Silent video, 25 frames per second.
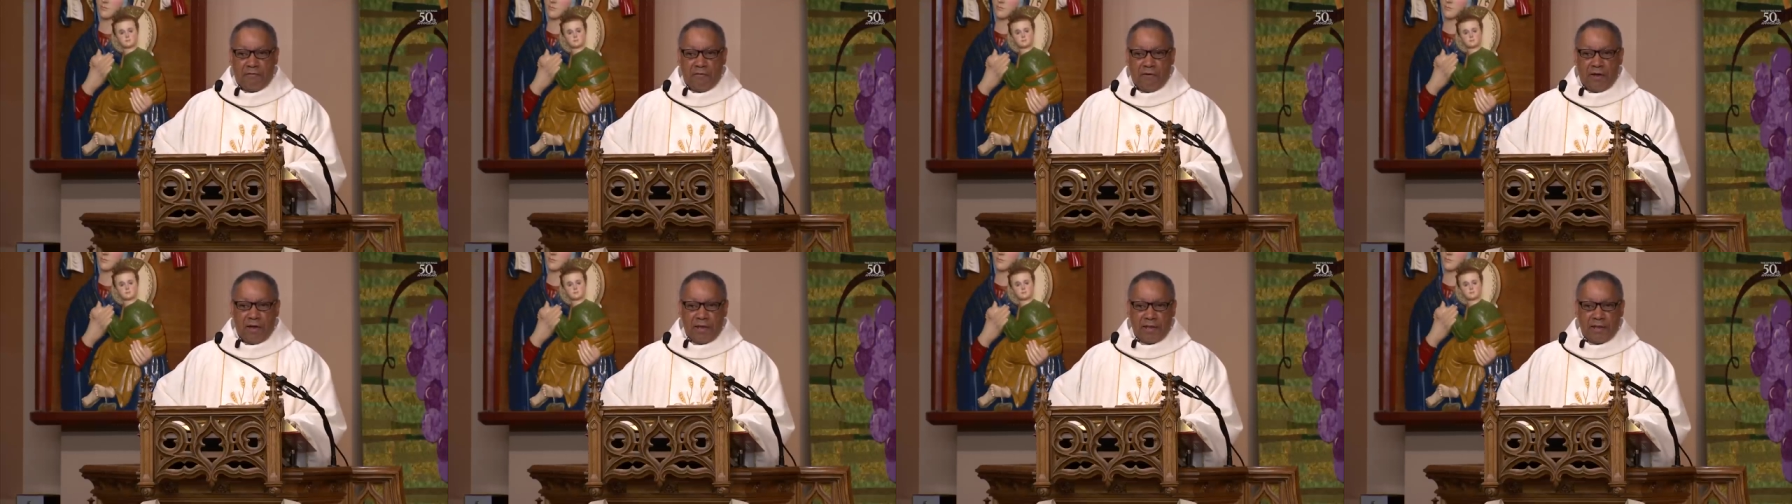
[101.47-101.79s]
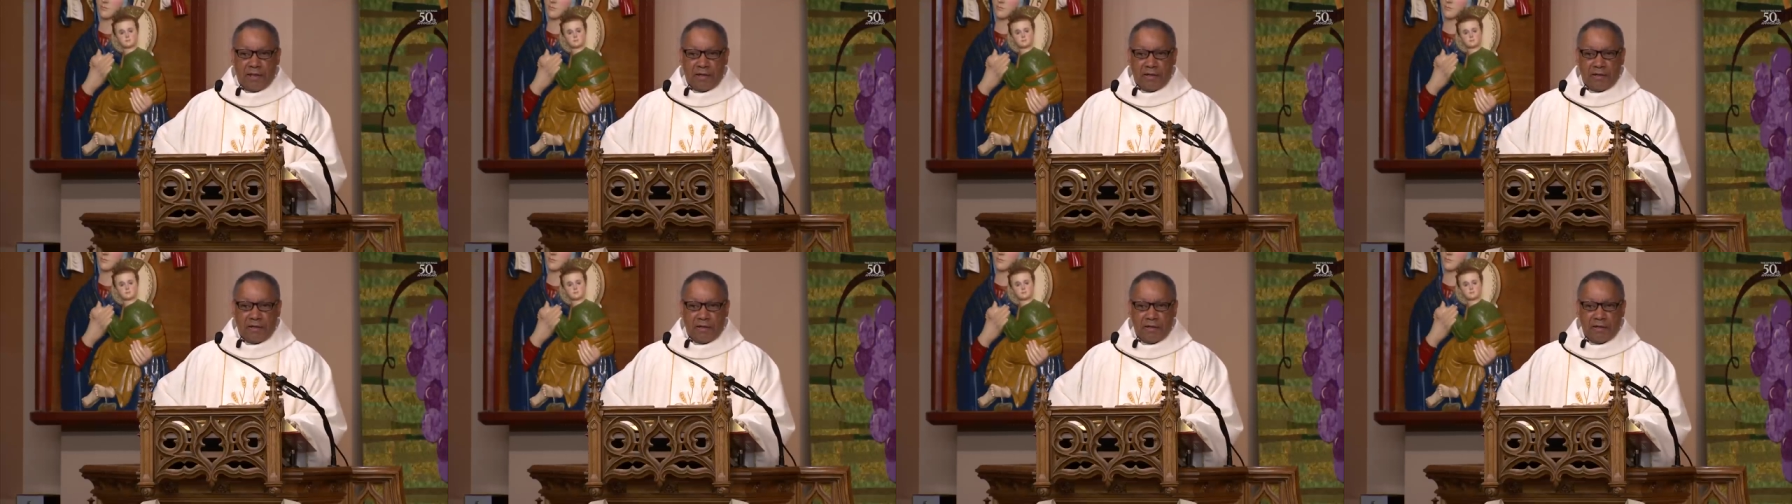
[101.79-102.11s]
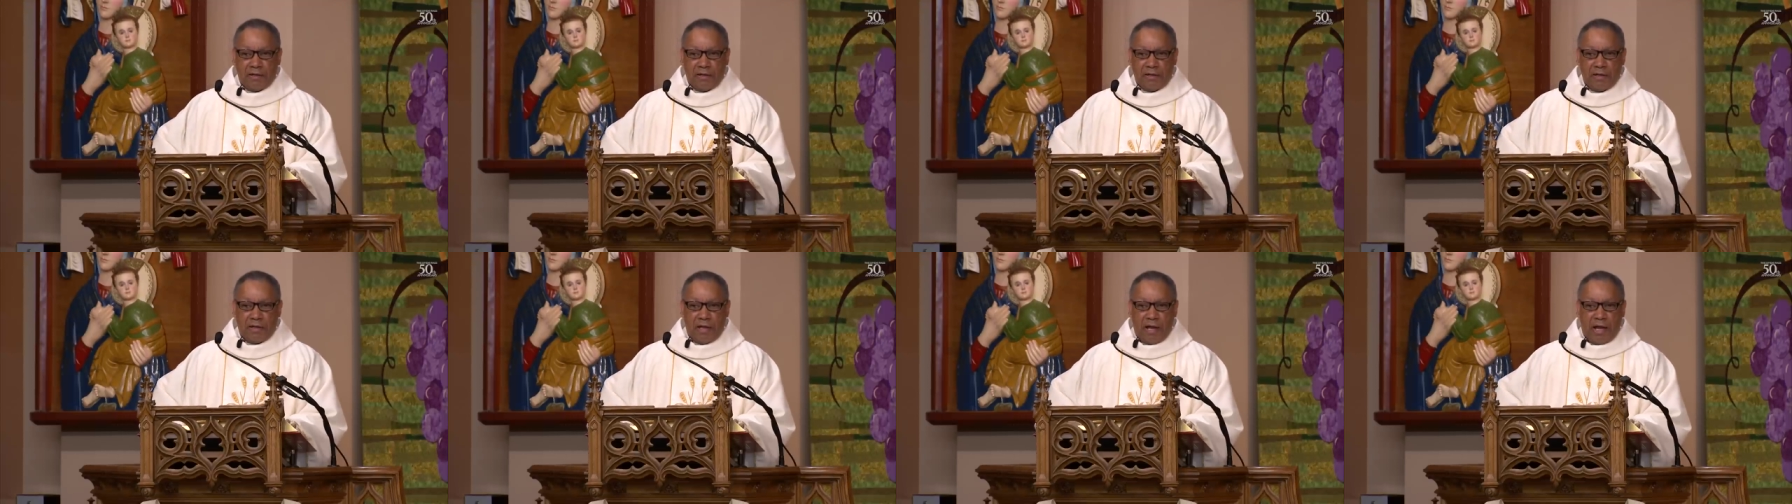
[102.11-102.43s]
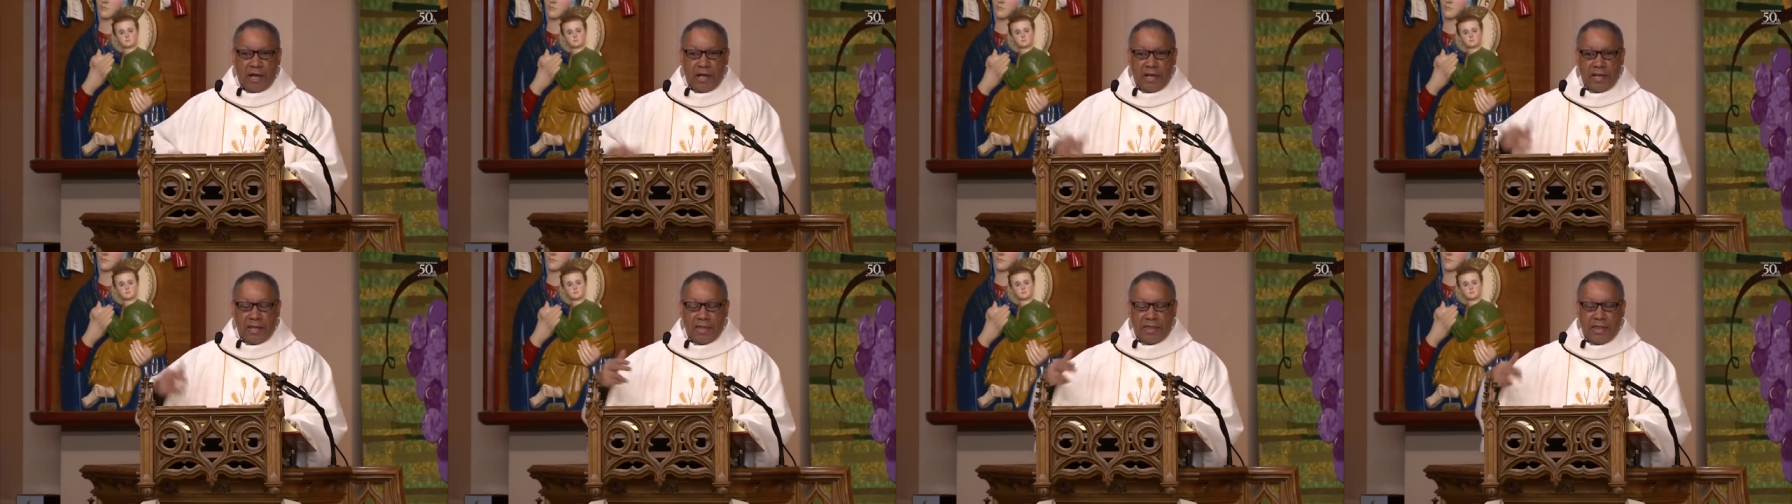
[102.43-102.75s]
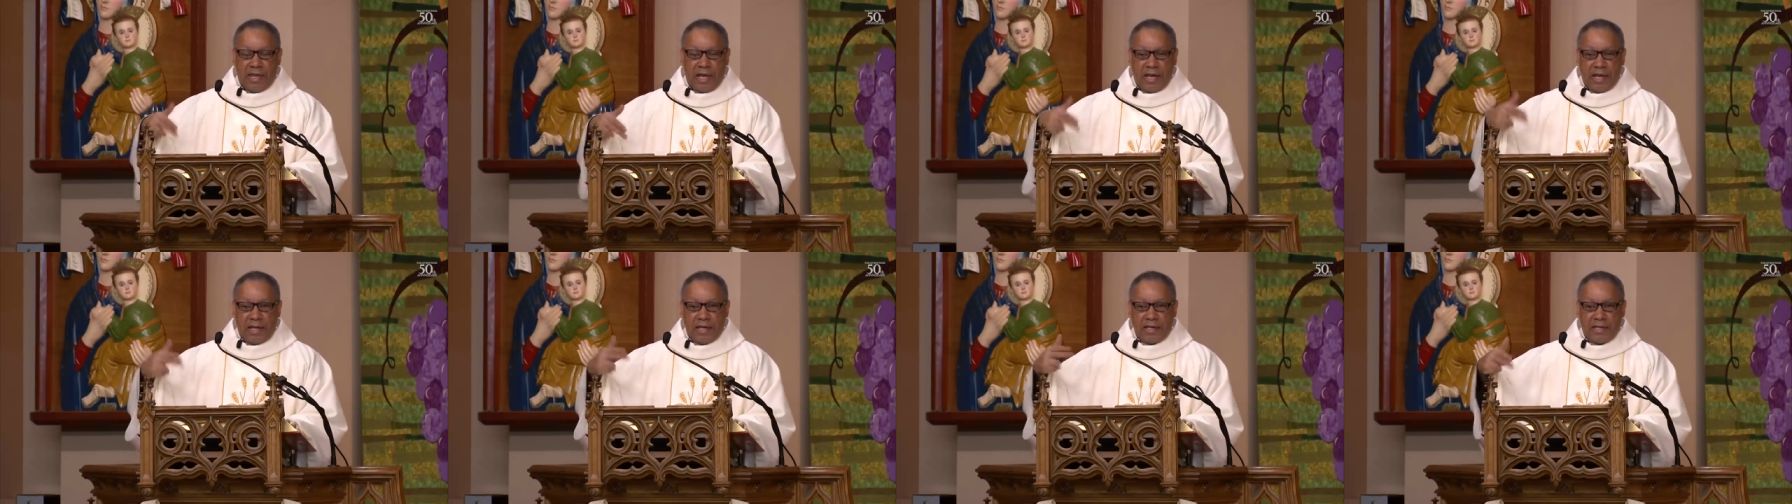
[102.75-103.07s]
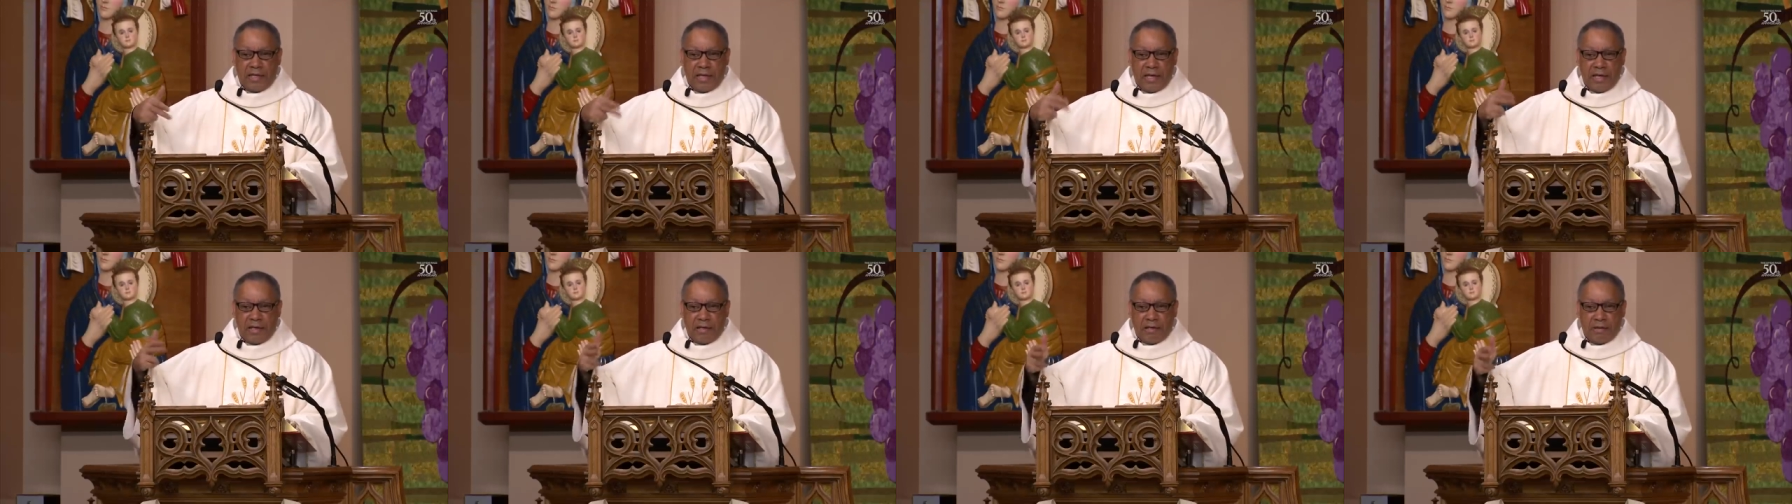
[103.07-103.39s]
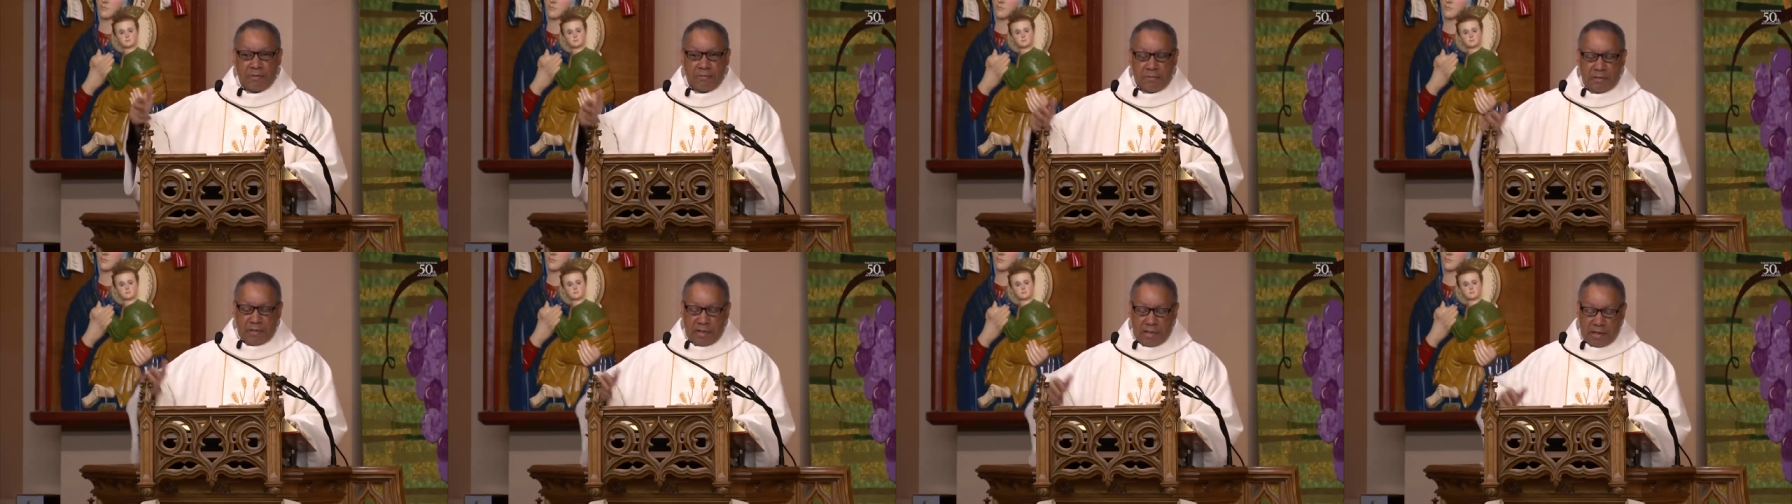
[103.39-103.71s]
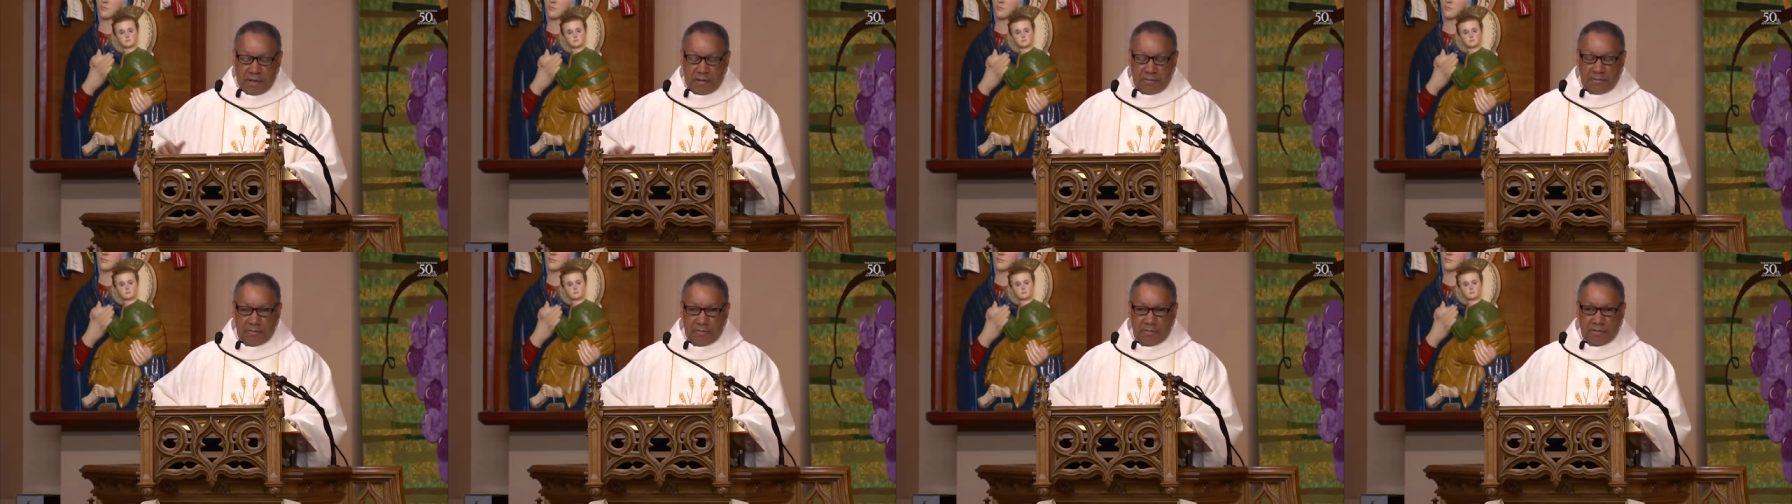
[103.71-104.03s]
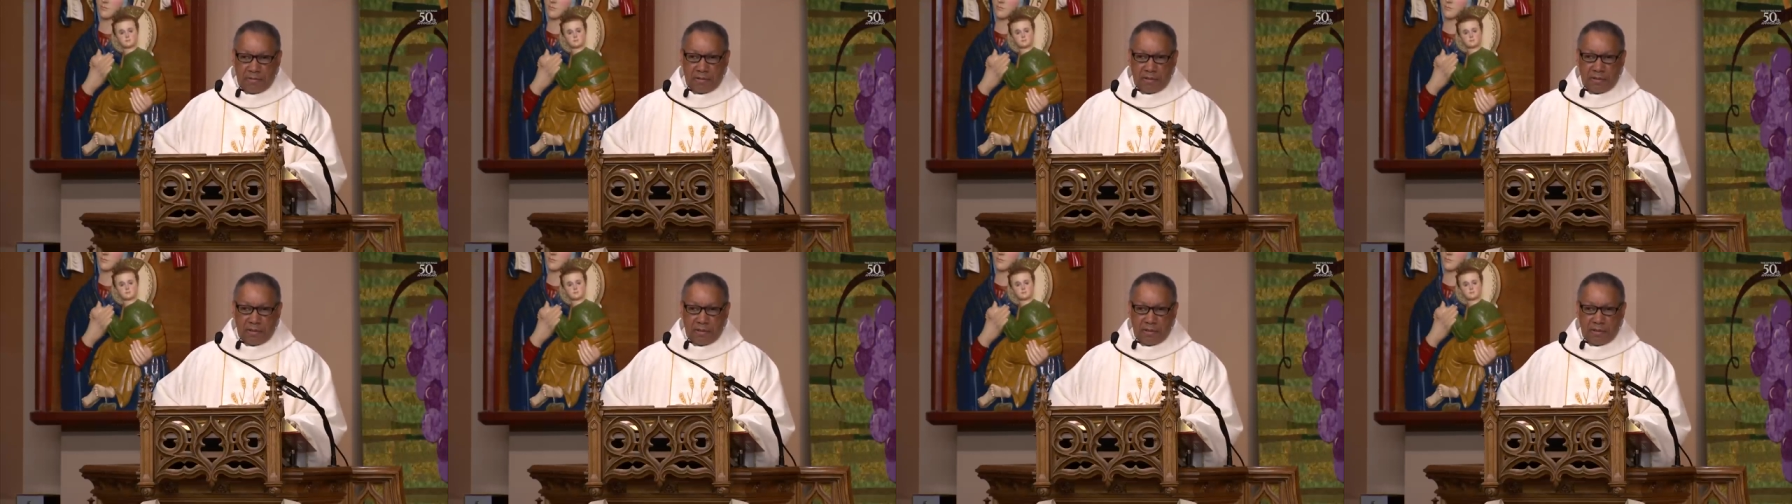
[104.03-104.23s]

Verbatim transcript: Father, thy kingdom come.